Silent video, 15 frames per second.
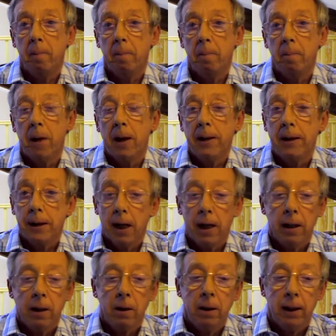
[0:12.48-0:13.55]
My
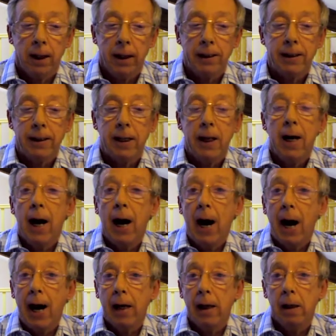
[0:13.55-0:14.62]
title is
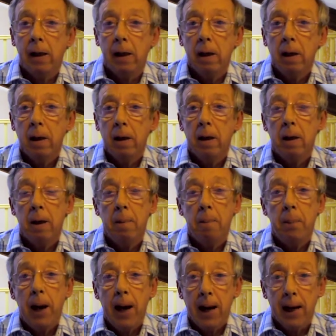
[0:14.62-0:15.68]
Anger,
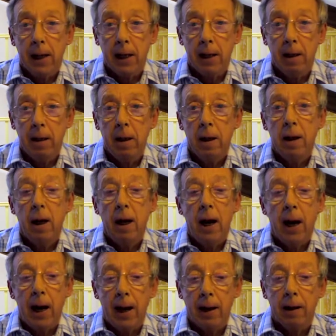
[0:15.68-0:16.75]
Pain
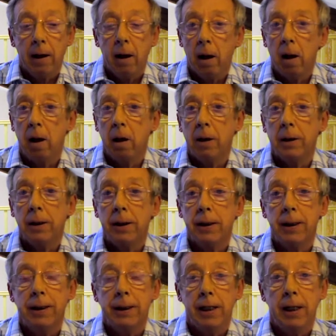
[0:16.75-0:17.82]
and Heart
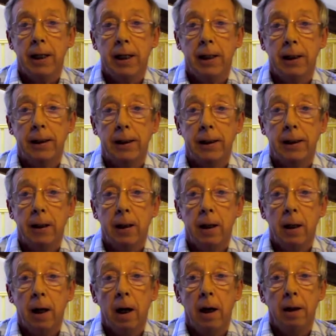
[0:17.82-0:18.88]
Disease,
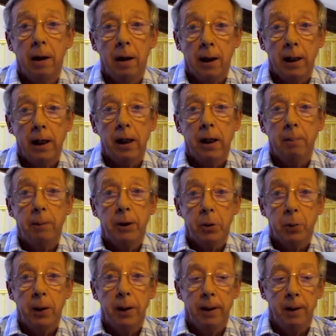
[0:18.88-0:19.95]
and the link
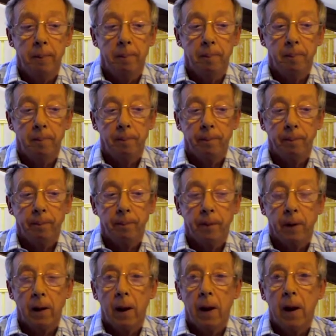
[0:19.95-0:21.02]
between them.
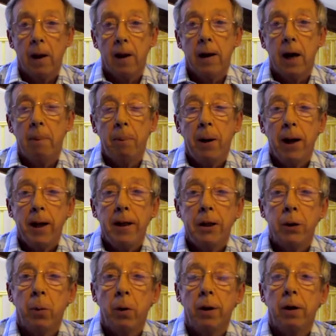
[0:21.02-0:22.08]
Now, pain
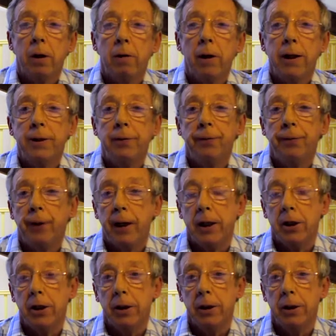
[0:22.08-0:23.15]
is one of the great
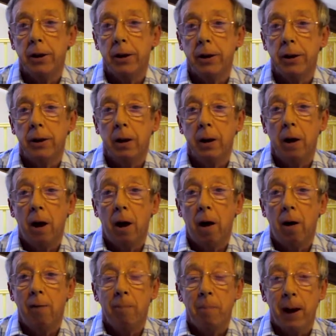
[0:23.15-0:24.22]
afflictions
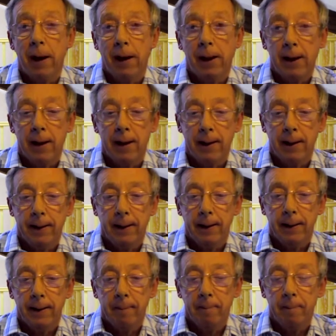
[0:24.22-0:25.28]
of mankind.
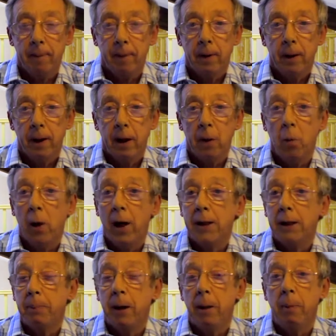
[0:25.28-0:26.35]
It
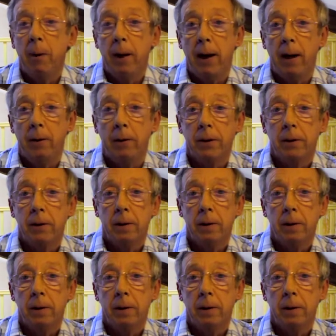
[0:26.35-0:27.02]
wears people out.